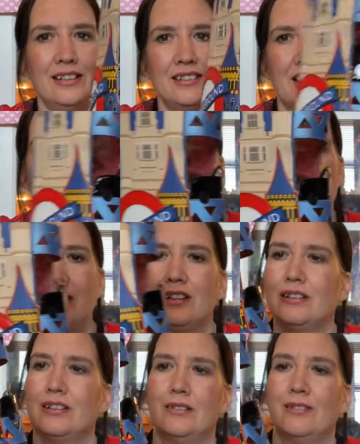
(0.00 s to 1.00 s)
Tower
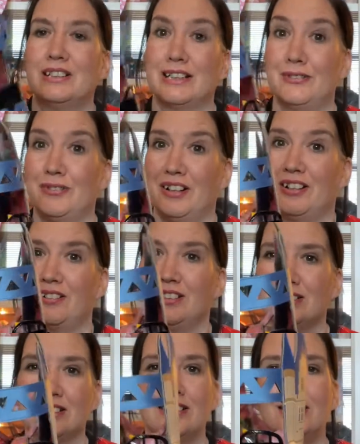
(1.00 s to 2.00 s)
Bridge, which I've run across,